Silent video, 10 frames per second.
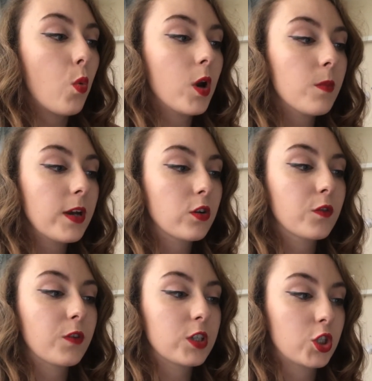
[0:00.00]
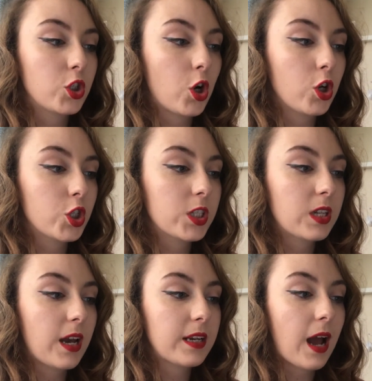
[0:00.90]
one of my good friends, Josh,
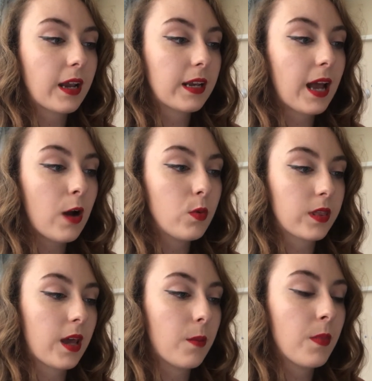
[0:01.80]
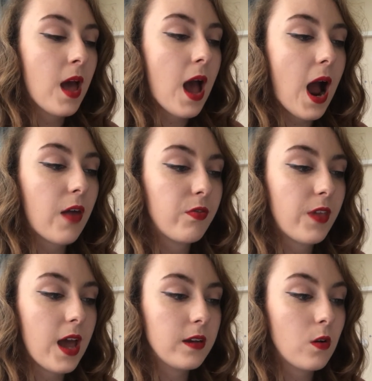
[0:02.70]
started hanging out with him
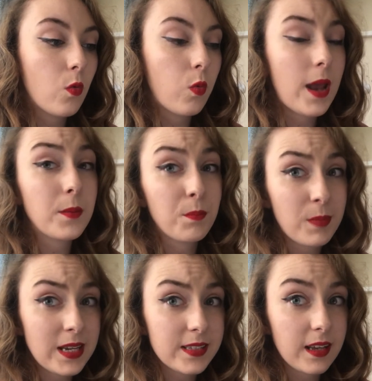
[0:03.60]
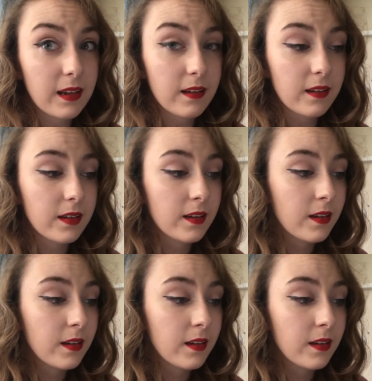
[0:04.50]
and then went missing.